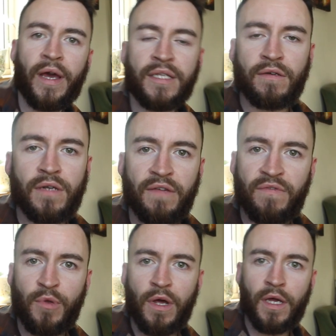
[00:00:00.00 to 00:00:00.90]
Okay, so I'm gonna leave
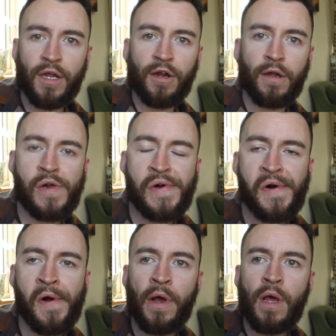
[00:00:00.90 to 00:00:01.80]
the blog here.
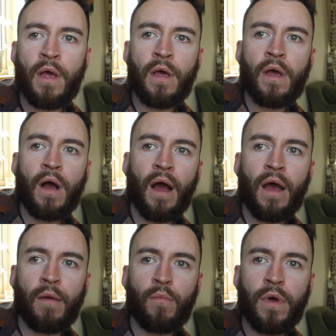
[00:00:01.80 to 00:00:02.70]

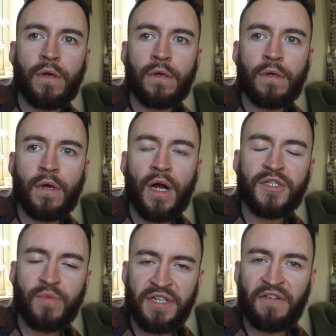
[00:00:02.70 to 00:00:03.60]
I
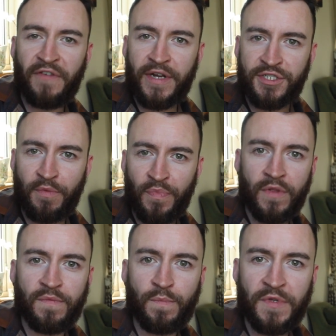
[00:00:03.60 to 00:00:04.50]
just wanted to finish up
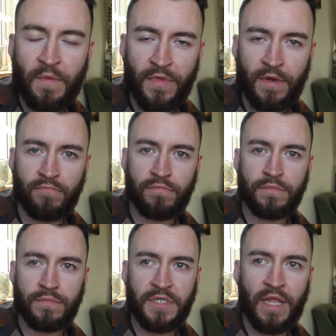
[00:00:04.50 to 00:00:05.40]
with
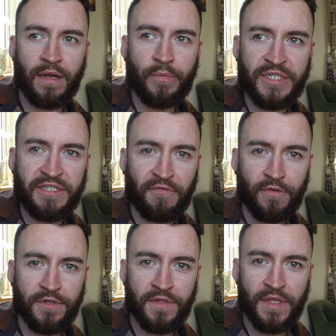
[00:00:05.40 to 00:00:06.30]
something a little bit
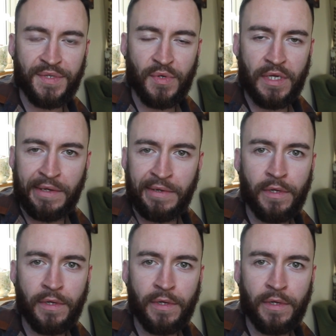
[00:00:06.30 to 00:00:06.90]
different this week.